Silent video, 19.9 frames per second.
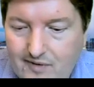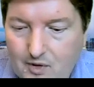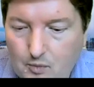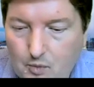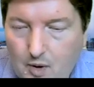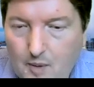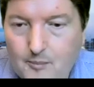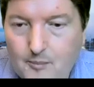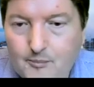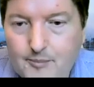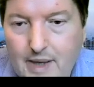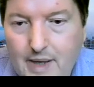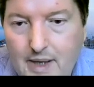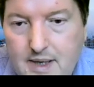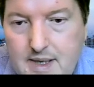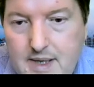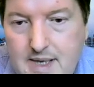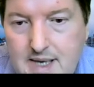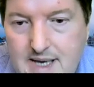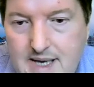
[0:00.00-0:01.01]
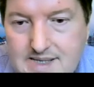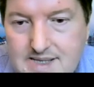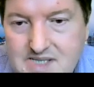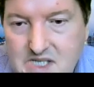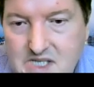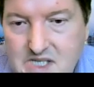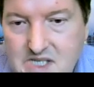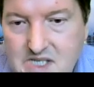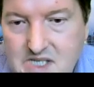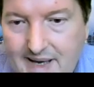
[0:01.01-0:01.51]
you want, but
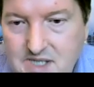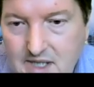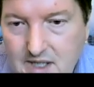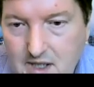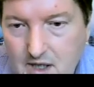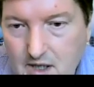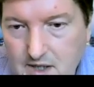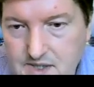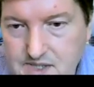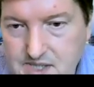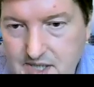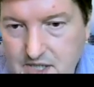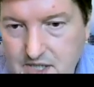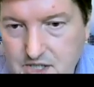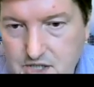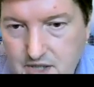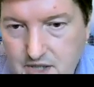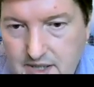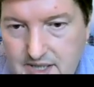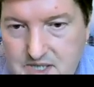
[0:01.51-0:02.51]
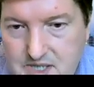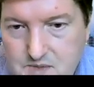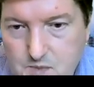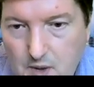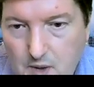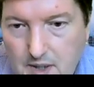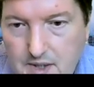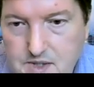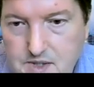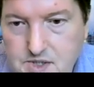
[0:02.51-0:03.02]
suspected carcinogen is
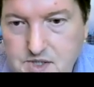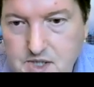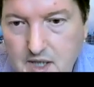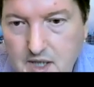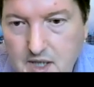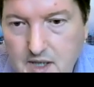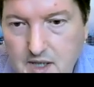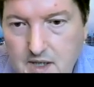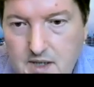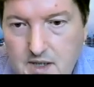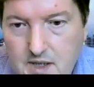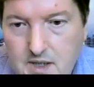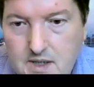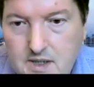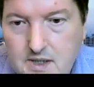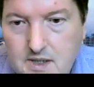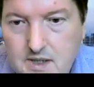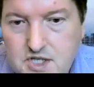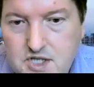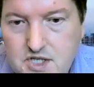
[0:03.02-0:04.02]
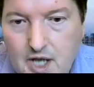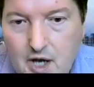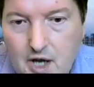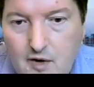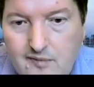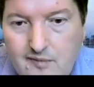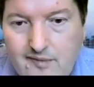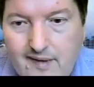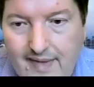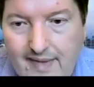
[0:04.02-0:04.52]
one to know
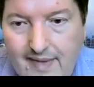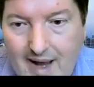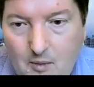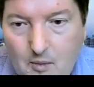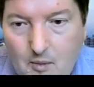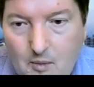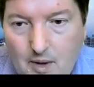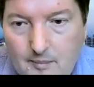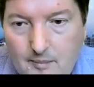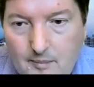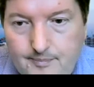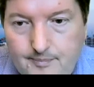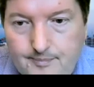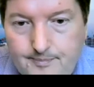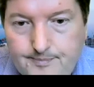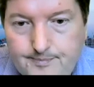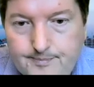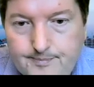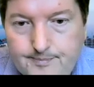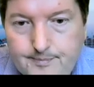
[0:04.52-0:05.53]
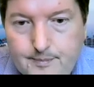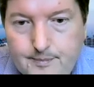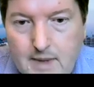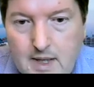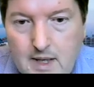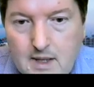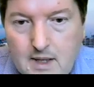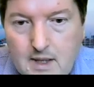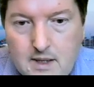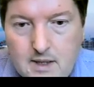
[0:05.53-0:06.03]
for that one.
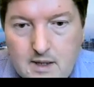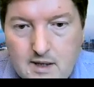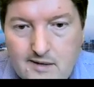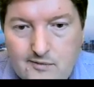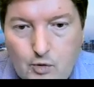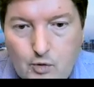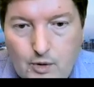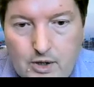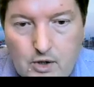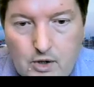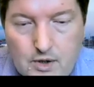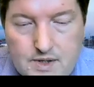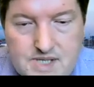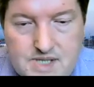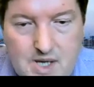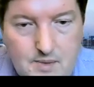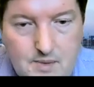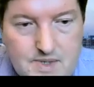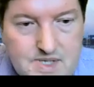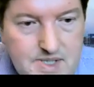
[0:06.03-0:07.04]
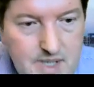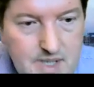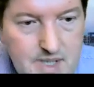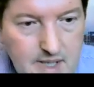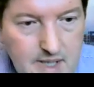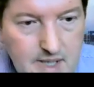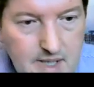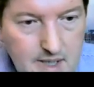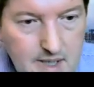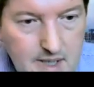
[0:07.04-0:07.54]
Avoid contact with skin
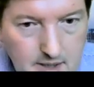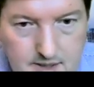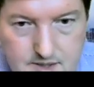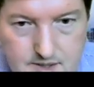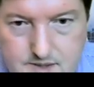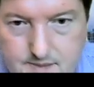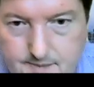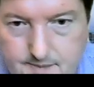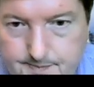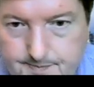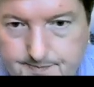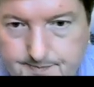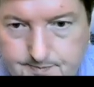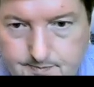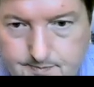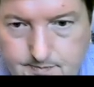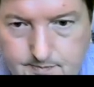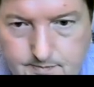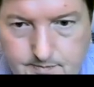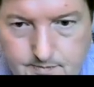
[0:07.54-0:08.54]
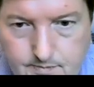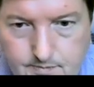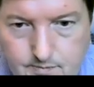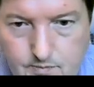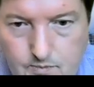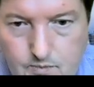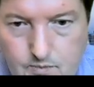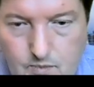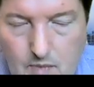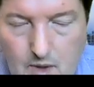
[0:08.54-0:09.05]
and eyes.
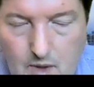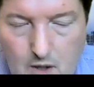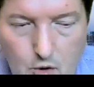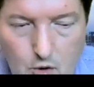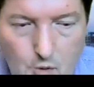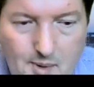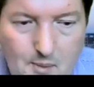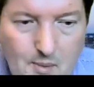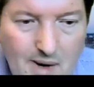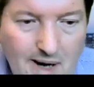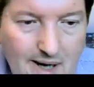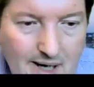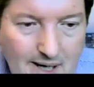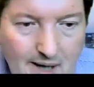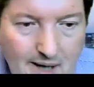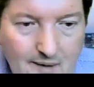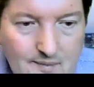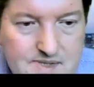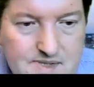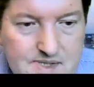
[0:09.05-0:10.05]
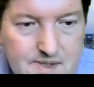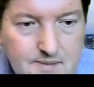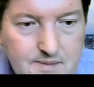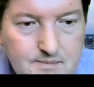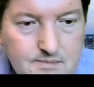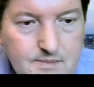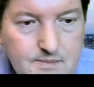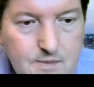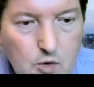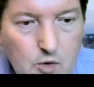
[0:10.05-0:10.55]
You'll be wearing gloves and
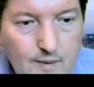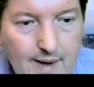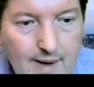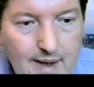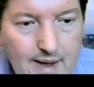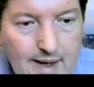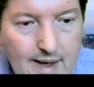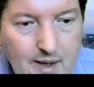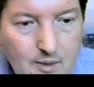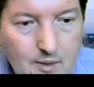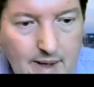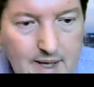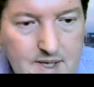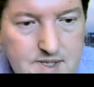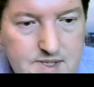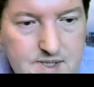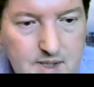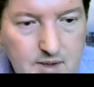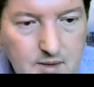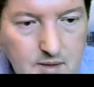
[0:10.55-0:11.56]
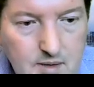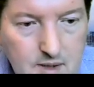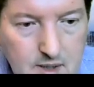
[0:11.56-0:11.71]
all that anyway, so